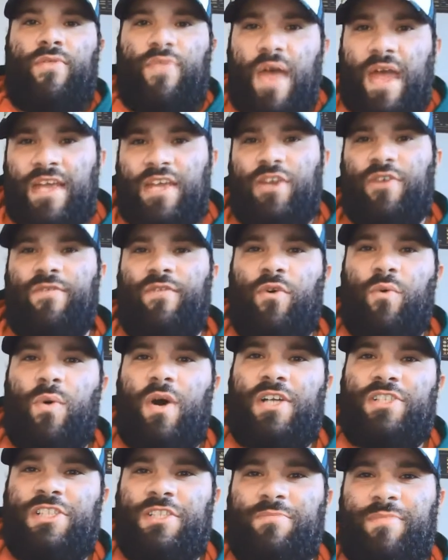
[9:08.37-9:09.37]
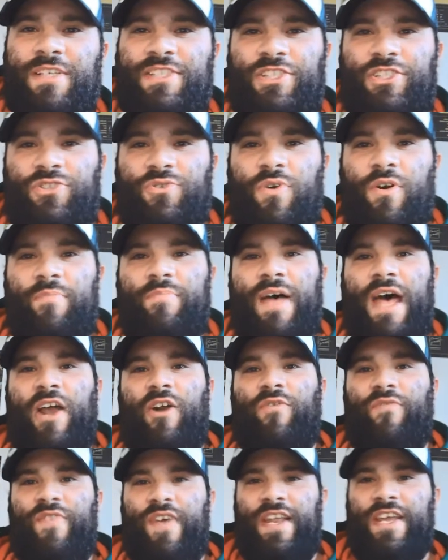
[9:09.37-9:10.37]
Thank you for watching my store
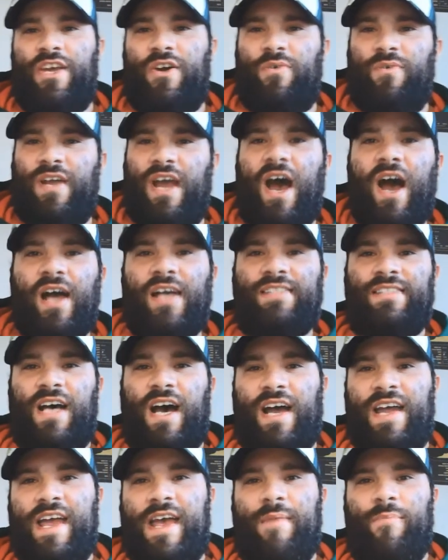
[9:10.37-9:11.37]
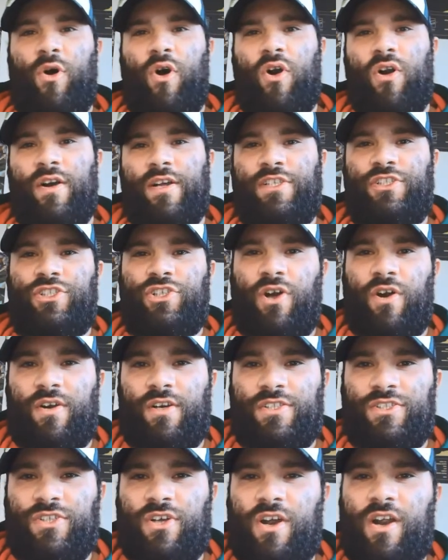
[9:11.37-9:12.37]
battle video, guys. I am Arctic
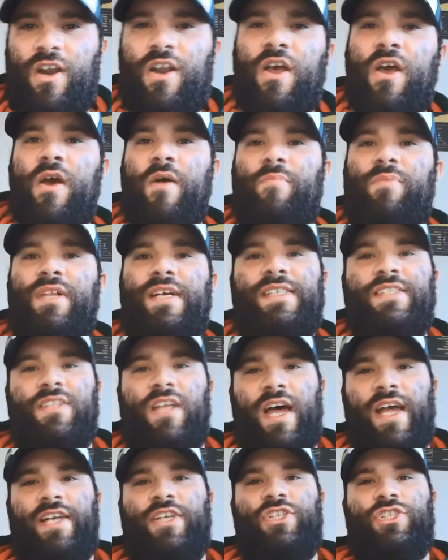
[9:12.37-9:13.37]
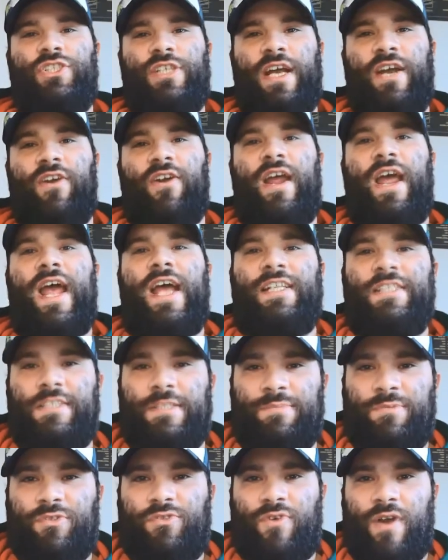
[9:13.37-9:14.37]
Charizard. Please like, share, and
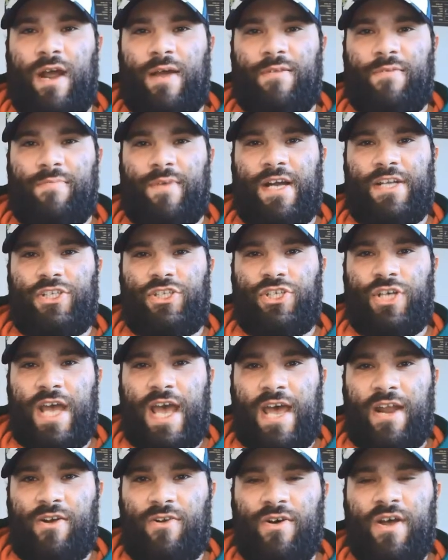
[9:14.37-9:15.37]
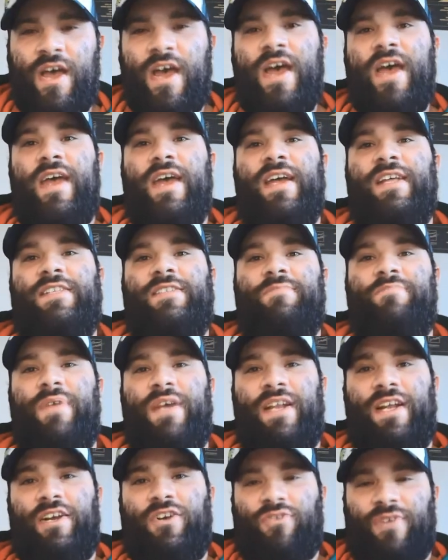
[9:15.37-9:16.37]
subscribe to my channel. It's
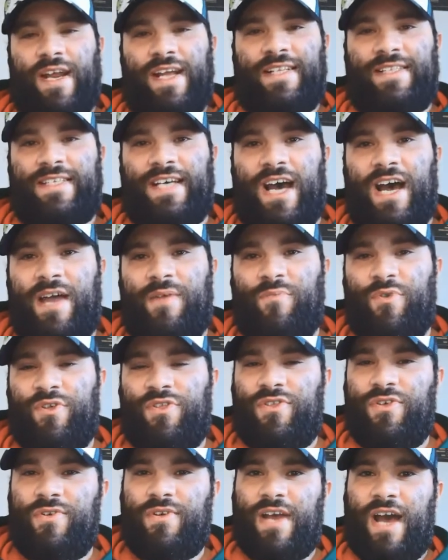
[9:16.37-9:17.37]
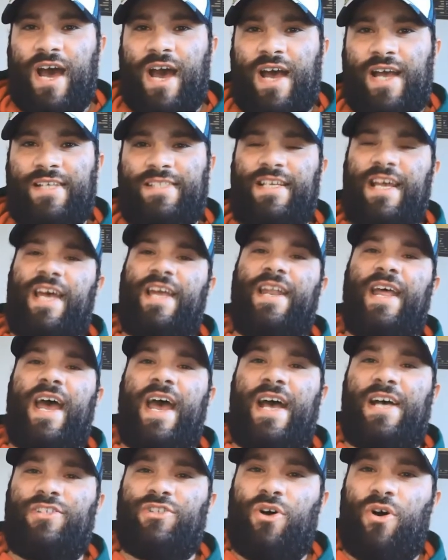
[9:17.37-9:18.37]
been a great time with you guys, and
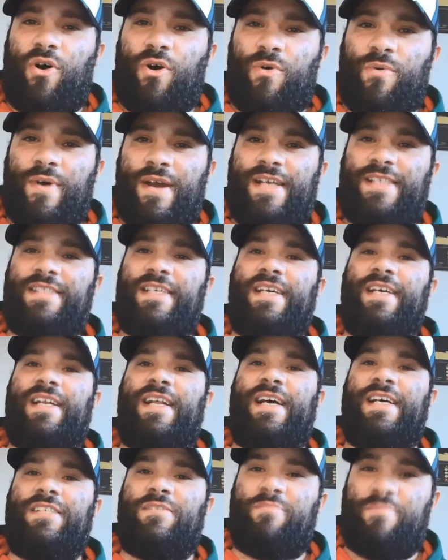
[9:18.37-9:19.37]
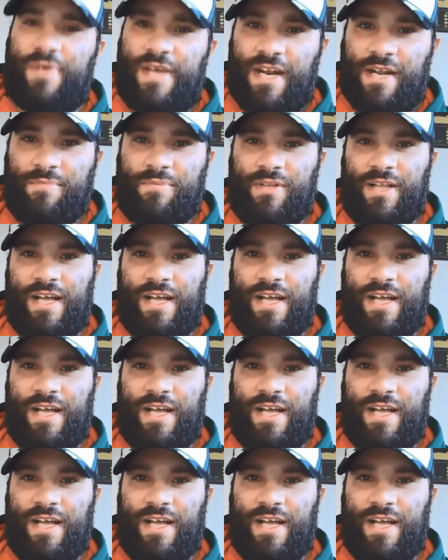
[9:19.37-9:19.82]
as always, it has been a